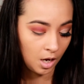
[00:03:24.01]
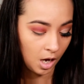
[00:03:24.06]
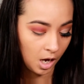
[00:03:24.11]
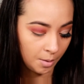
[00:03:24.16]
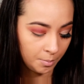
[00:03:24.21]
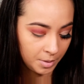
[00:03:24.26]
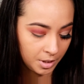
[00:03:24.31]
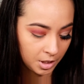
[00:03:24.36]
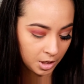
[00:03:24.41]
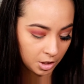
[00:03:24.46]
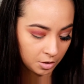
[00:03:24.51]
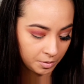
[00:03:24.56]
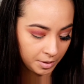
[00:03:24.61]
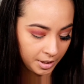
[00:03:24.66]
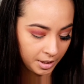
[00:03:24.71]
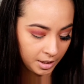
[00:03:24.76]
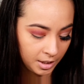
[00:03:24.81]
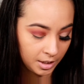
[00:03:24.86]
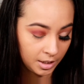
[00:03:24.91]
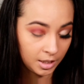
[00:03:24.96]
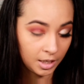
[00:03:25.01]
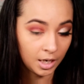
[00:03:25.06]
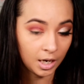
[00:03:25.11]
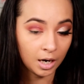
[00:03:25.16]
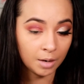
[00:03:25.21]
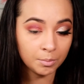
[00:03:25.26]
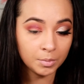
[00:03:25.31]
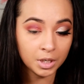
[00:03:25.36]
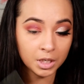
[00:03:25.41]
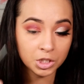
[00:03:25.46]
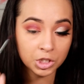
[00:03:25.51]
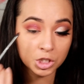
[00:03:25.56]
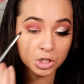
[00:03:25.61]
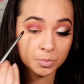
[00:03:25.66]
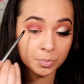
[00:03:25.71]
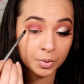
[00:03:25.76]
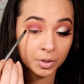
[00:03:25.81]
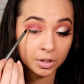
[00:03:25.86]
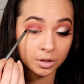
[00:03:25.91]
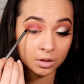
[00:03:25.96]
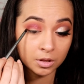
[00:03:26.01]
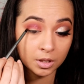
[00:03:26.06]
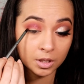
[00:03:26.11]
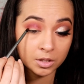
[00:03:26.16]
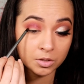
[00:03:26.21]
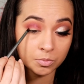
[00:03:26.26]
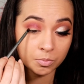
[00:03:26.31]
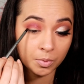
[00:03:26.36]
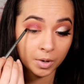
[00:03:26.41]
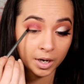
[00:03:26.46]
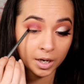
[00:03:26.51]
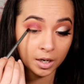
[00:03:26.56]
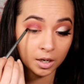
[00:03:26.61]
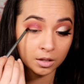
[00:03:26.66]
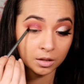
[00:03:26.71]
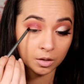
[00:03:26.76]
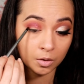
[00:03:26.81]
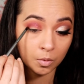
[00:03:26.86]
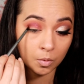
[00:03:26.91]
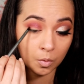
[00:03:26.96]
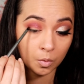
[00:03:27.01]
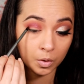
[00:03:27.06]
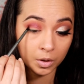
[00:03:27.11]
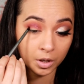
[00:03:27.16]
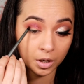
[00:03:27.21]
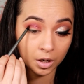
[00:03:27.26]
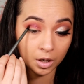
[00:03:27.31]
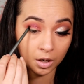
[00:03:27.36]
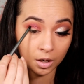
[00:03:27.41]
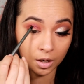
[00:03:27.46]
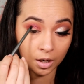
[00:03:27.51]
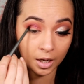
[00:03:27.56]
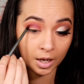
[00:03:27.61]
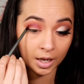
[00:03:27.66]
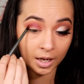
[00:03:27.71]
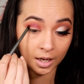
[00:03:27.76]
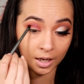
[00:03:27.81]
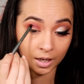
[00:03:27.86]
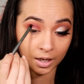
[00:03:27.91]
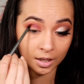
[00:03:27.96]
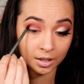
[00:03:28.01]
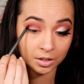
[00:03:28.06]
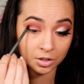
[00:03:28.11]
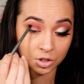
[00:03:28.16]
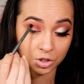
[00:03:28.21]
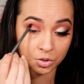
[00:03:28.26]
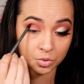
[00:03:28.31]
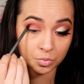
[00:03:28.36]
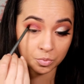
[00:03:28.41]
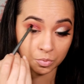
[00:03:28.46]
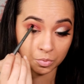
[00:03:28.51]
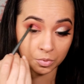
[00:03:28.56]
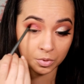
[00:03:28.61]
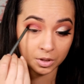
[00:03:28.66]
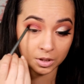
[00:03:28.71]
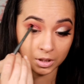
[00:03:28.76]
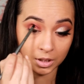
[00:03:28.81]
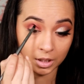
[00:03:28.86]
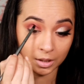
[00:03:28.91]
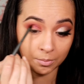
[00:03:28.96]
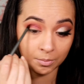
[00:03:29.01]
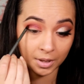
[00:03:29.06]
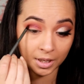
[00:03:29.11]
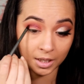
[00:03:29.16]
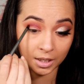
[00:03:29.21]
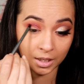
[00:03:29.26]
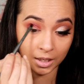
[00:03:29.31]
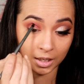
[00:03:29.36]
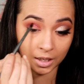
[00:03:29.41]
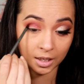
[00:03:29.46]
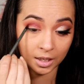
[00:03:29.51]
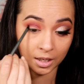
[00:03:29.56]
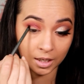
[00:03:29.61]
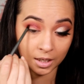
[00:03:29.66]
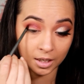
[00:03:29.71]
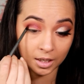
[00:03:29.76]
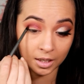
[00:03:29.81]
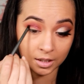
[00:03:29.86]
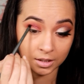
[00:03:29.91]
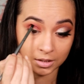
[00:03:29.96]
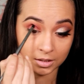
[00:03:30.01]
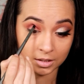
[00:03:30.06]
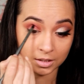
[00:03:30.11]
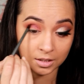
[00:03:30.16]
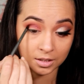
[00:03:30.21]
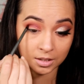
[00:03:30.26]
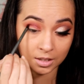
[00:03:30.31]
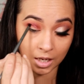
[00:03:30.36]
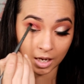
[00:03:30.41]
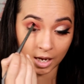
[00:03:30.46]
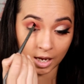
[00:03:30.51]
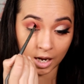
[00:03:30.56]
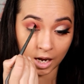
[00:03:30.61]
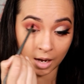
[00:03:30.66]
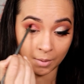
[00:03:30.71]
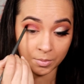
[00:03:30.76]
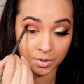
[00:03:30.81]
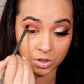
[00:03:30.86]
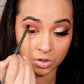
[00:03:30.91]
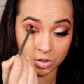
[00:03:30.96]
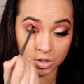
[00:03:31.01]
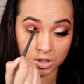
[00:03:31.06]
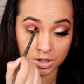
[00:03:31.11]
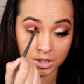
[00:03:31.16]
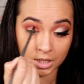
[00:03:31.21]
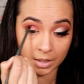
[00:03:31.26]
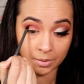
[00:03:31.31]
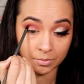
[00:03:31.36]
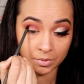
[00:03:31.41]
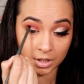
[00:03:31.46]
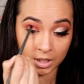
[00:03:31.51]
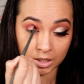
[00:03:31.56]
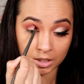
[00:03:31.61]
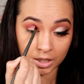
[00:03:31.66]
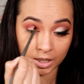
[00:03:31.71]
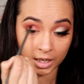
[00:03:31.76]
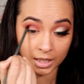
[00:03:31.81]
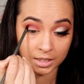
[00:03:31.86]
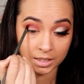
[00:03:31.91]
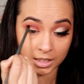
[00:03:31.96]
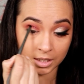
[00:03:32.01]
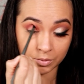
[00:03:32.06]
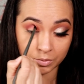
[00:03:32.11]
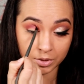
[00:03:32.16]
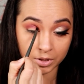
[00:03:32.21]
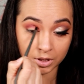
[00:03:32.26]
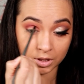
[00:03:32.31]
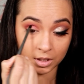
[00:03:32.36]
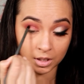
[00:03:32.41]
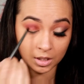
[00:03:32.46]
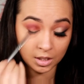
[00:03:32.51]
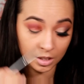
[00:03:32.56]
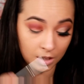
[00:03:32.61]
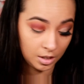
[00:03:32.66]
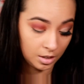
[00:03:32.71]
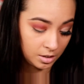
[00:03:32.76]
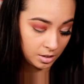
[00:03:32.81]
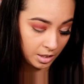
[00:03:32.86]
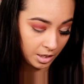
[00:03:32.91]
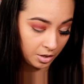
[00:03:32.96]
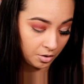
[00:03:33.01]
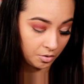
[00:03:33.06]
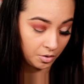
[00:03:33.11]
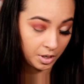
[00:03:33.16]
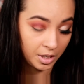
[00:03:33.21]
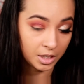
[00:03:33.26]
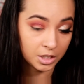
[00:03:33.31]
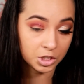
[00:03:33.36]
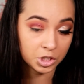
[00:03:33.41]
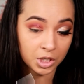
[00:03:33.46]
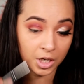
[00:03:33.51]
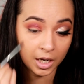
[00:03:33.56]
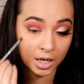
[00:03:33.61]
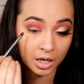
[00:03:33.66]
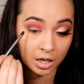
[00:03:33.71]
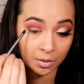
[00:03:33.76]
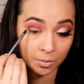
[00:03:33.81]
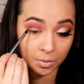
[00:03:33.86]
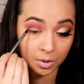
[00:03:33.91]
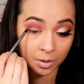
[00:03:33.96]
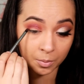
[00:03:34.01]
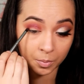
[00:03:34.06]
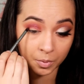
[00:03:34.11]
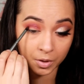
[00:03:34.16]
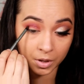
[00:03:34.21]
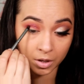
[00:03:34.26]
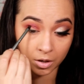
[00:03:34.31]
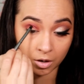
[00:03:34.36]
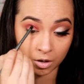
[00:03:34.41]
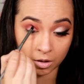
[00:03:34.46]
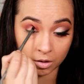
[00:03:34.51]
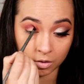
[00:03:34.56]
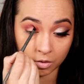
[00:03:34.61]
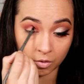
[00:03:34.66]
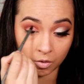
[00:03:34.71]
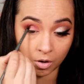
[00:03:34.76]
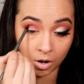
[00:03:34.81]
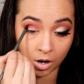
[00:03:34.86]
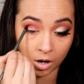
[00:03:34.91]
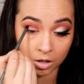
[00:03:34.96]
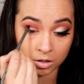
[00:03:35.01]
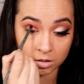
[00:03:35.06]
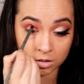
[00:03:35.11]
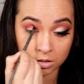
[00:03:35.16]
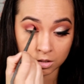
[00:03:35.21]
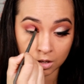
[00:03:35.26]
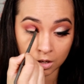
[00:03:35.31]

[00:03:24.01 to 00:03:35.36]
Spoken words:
I'm going to go in and I'm going to just put this right in the corner and just really make it, I'm going to do the same thing like I did with the Sangria shade, and I'm going to put it all across.